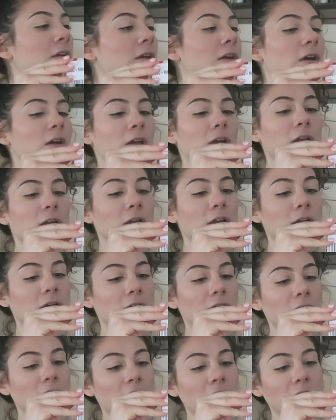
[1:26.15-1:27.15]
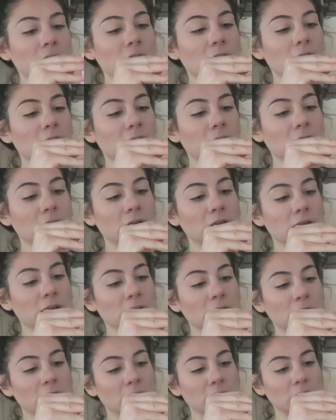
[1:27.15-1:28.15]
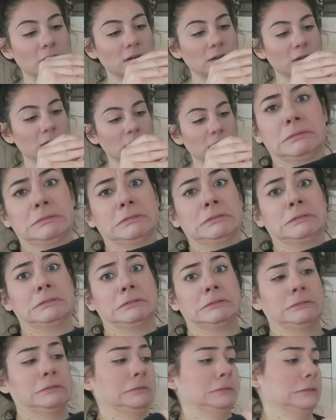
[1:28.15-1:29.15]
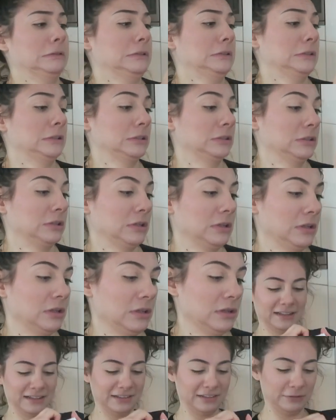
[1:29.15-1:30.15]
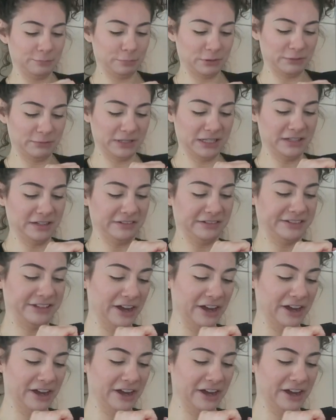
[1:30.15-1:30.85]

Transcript: Uh, uh. This is probably the